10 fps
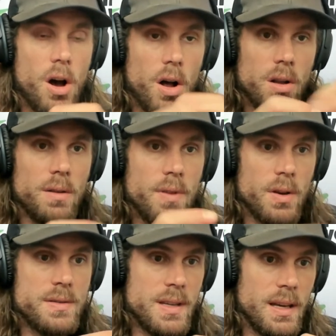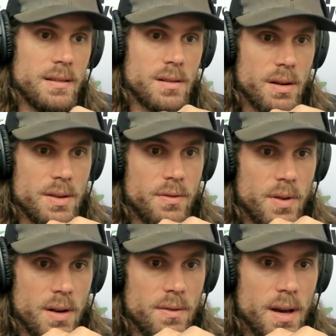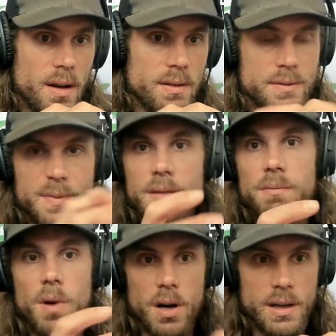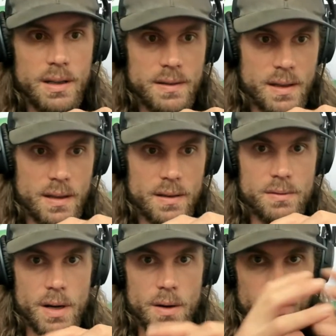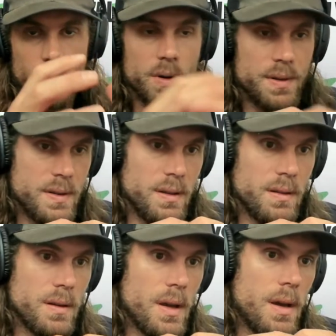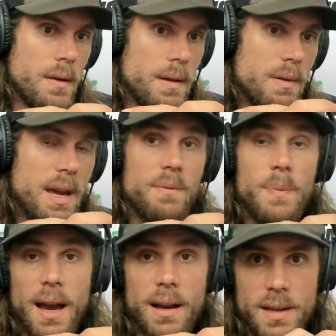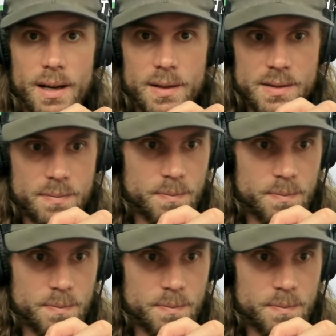All of those things are in the front of the house, like marketing and sales, right? What the world sees. And then we have back of the house.